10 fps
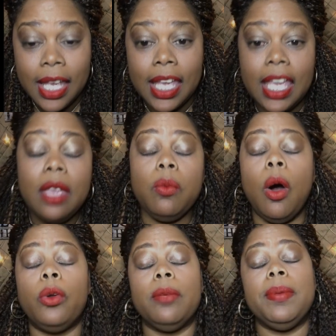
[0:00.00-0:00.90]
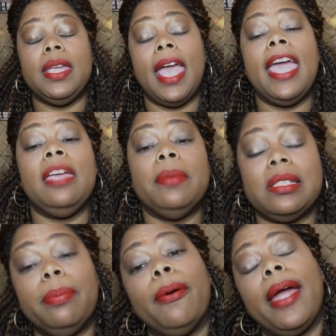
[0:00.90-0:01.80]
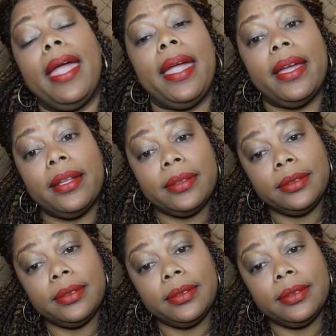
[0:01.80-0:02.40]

He want to be Amy's Brad.